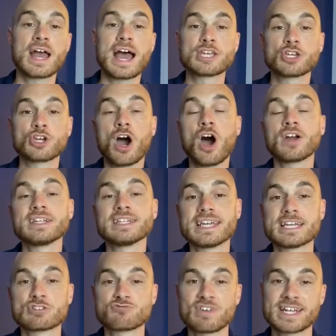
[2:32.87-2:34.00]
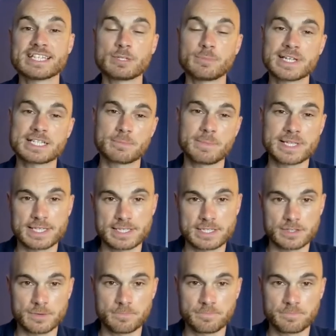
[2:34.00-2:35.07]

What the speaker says: and your ID is ready to be submitted to them.